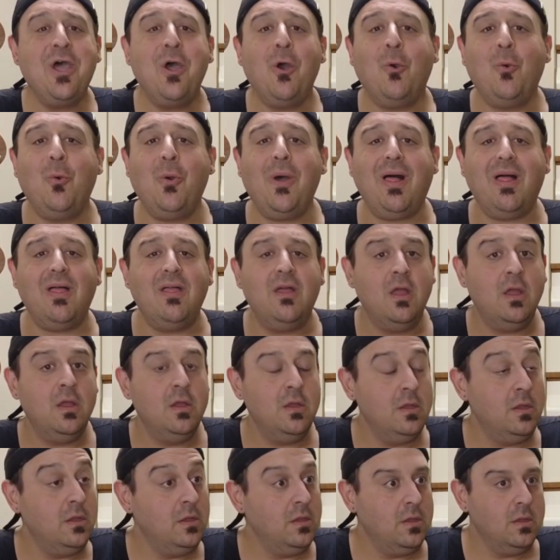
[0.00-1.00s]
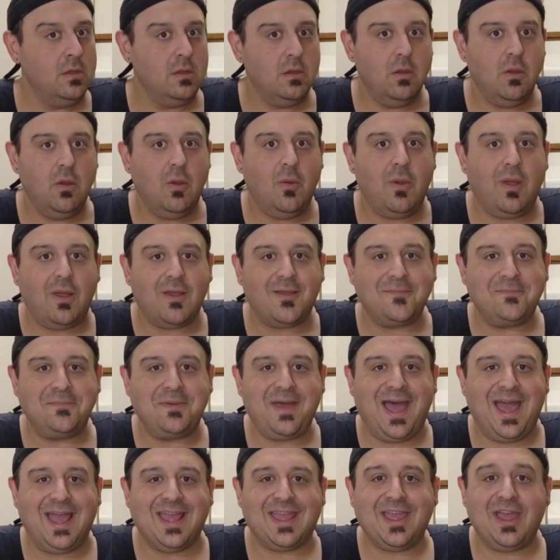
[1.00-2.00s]
Well, welcome
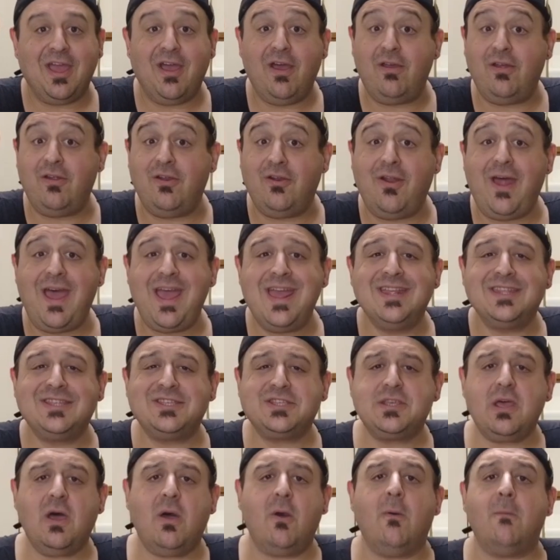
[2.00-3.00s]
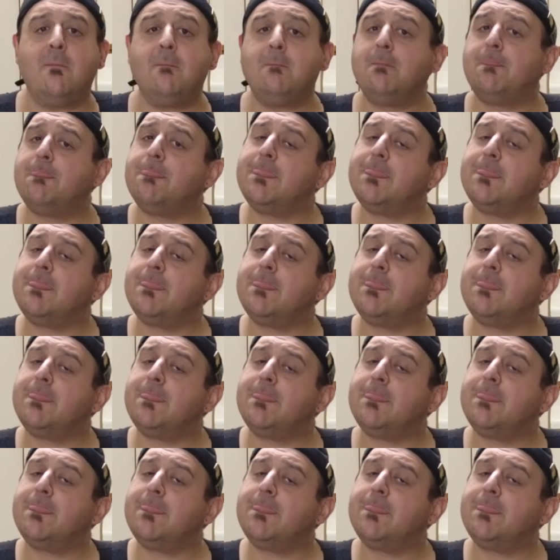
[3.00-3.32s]
back. All right, so